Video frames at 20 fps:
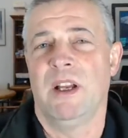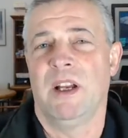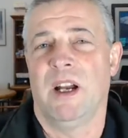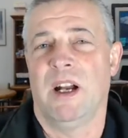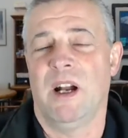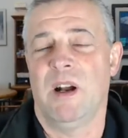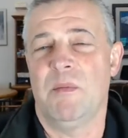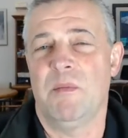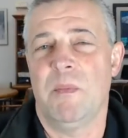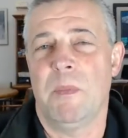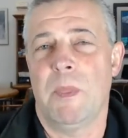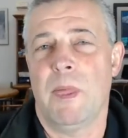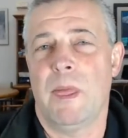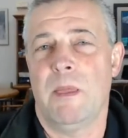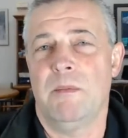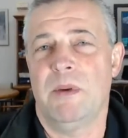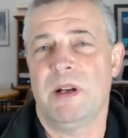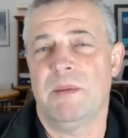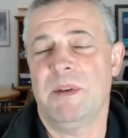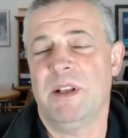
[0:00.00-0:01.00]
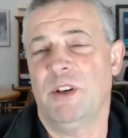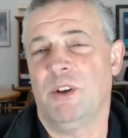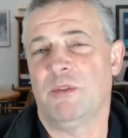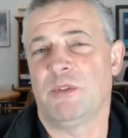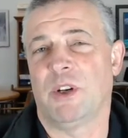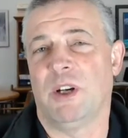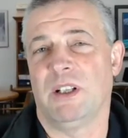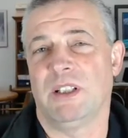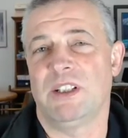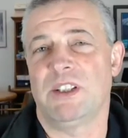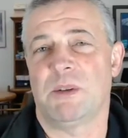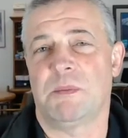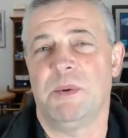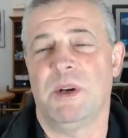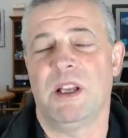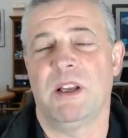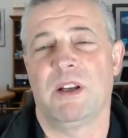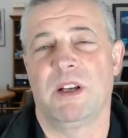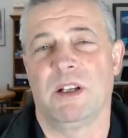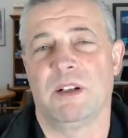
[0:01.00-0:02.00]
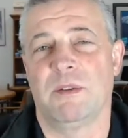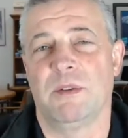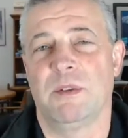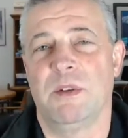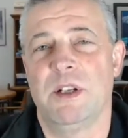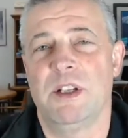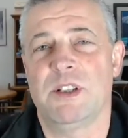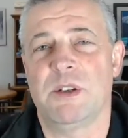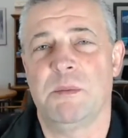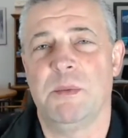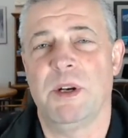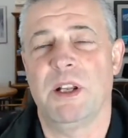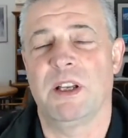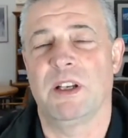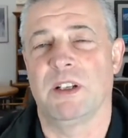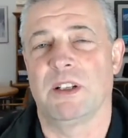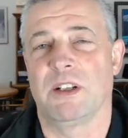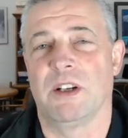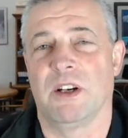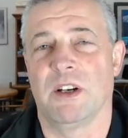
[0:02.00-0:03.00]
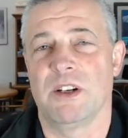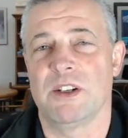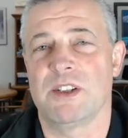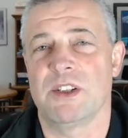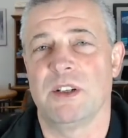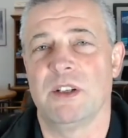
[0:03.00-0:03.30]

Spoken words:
But I mean, overall, these are pretty good. These are pretty good cars.